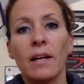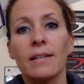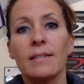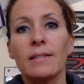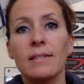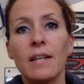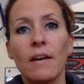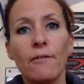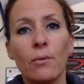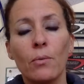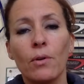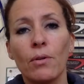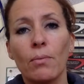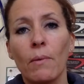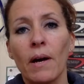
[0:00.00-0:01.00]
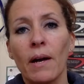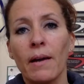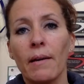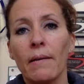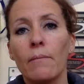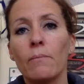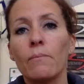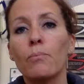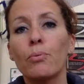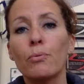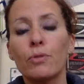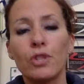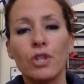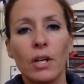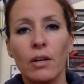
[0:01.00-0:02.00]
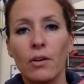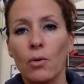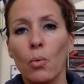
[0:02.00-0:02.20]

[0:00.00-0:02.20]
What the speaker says: I stuff it with my chicken